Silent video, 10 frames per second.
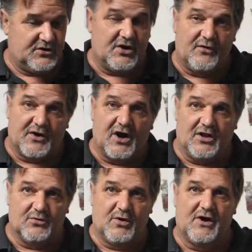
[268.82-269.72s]
You know, the
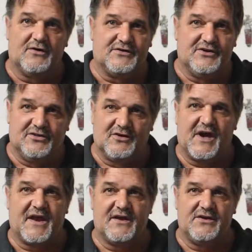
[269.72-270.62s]
color where you
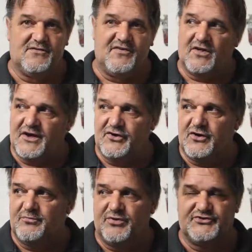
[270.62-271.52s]
look at it and you feel like
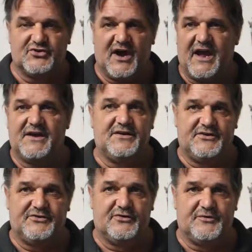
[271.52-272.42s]
you can put your hand
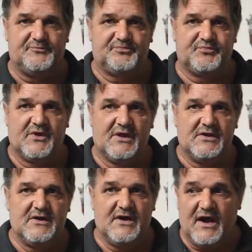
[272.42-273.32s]
into it.
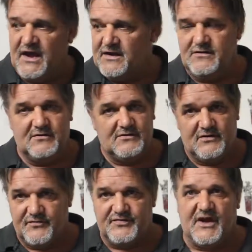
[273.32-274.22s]
And
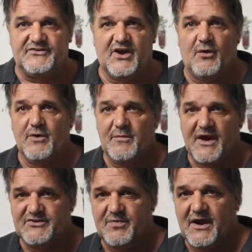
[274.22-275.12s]
that's how we
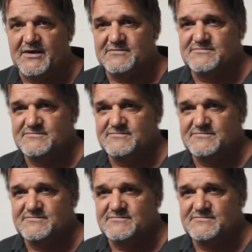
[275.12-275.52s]
match paint.